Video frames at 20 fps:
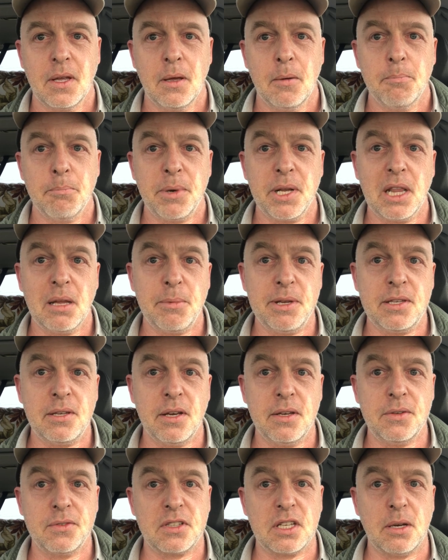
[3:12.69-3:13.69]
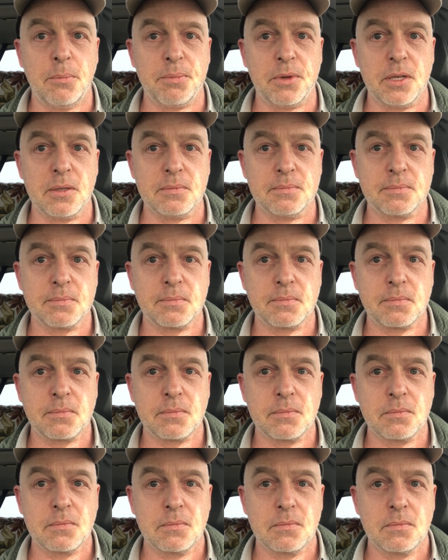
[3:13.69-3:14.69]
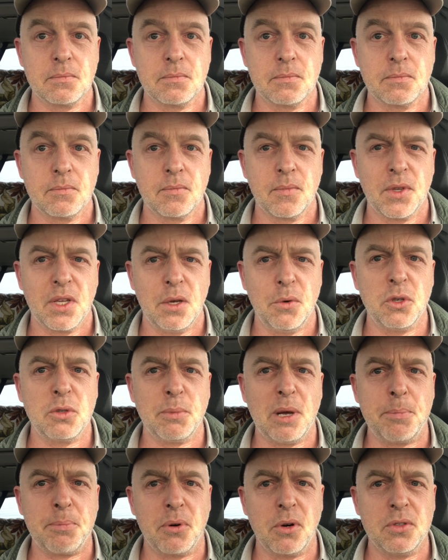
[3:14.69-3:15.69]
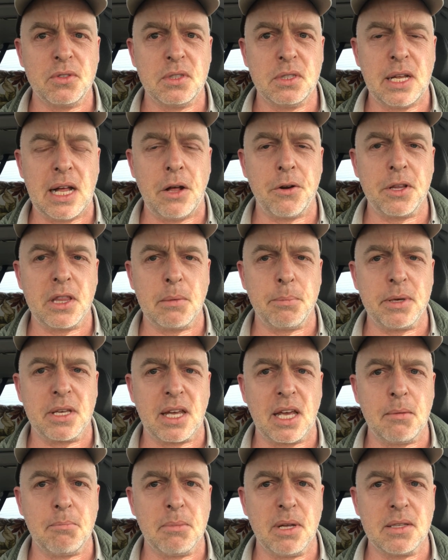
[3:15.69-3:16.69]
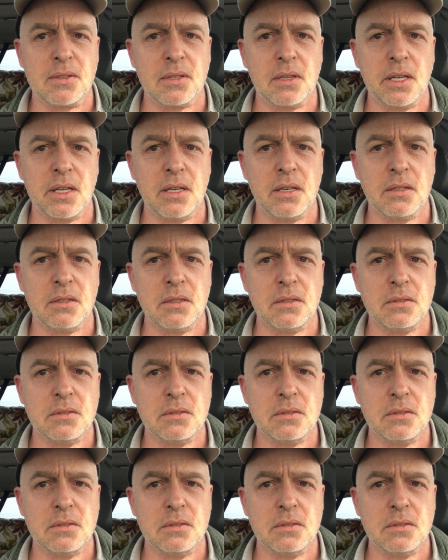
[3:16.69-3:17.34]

But let me tell you something. It was my personality that became mentally ill.